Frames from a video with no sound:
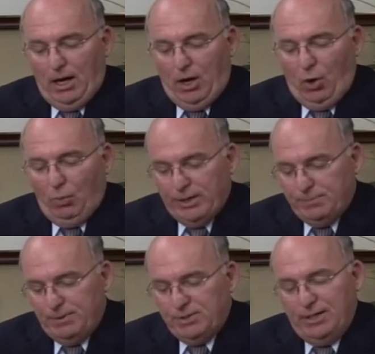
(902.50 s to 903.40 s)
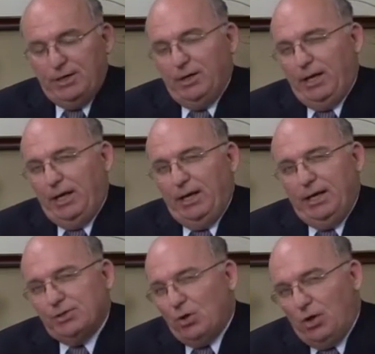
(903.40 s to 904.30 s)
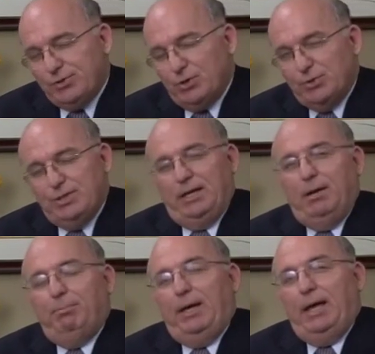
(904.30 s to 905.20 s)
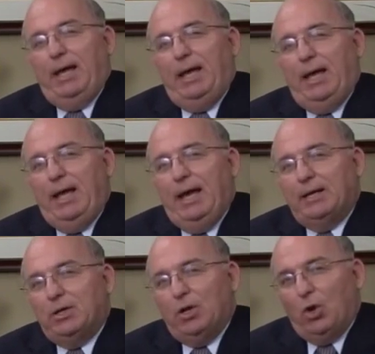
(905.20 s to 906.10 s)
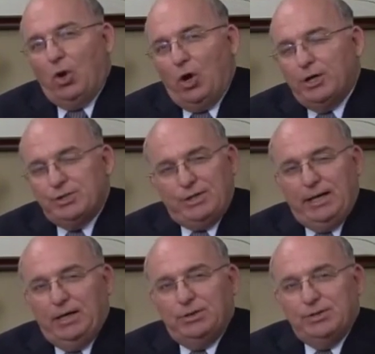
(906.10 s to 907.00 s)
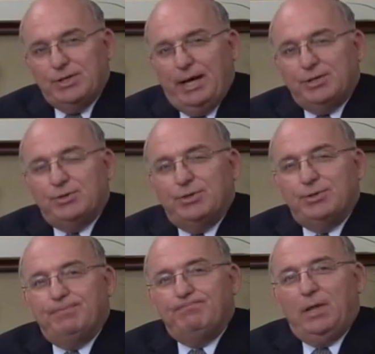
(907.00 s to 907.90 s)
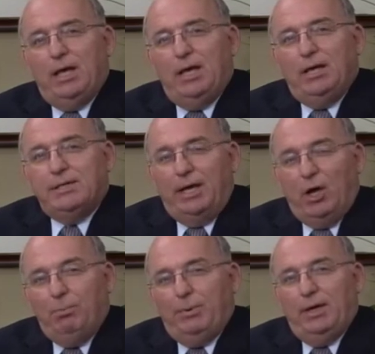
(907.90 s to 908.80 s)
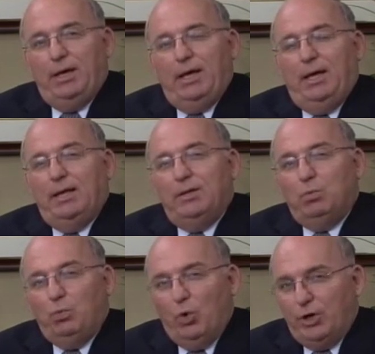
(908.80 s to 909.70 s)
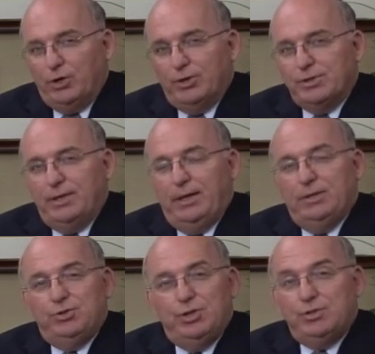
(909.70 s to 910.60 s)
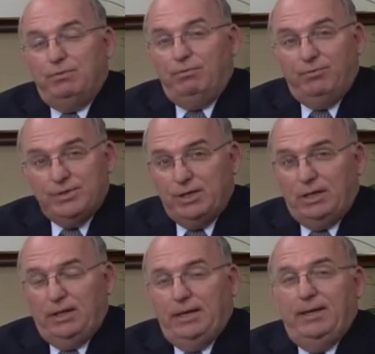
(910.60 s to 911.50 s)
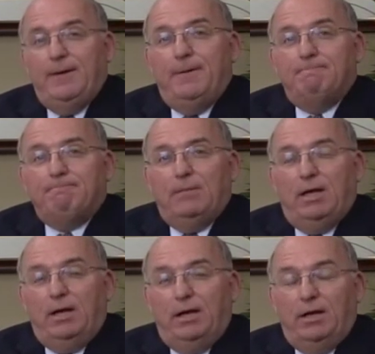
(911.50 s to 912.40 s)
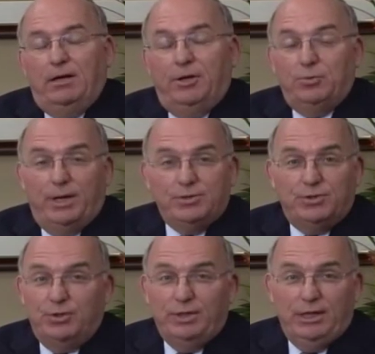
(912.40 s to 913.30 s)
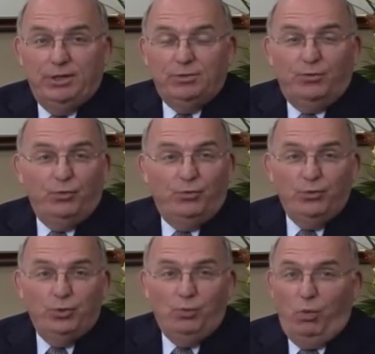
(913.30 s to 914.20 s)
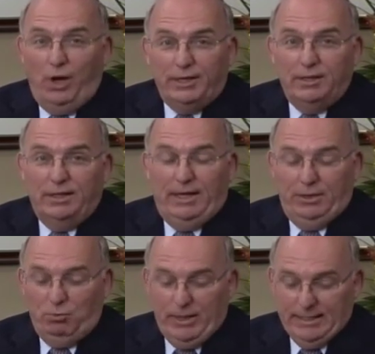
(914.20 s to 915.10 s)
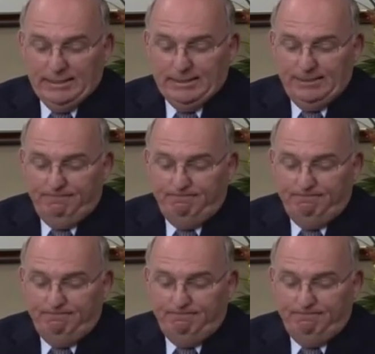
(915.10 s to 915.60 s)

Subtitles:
A respite center is also set up at large-scale disasters to help workers just physically address their needs for food, water, and rest.